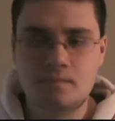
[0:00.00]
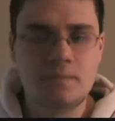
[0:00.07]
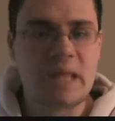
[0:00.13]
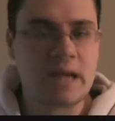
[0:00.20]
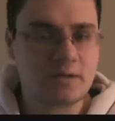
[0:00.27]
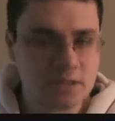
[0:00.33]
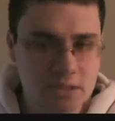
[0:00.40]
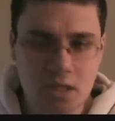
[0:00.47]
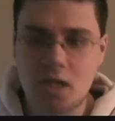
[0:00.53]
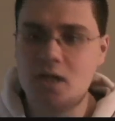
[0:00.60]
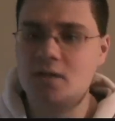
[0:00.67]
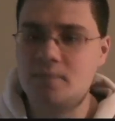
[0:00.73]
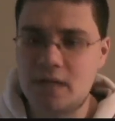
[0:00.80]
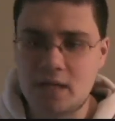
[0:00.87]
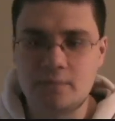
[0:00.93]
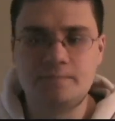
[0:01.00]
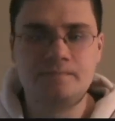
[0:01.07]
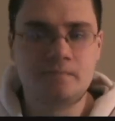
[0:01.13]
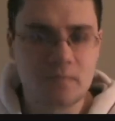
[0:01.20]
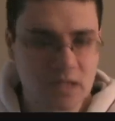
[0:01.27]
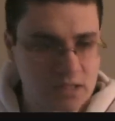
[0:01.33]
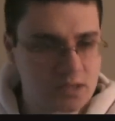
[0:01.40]
that was talked about
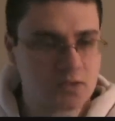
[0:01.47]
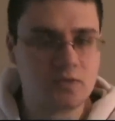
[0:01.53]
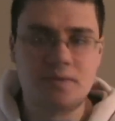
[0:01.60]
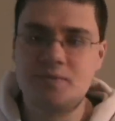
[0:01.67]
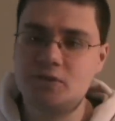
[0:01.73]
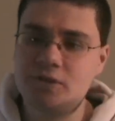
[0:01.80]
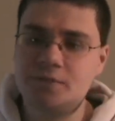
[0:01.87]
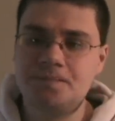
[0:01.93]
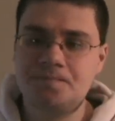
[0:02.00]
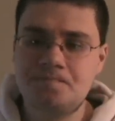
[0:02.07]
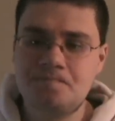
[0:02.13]
in Scripture.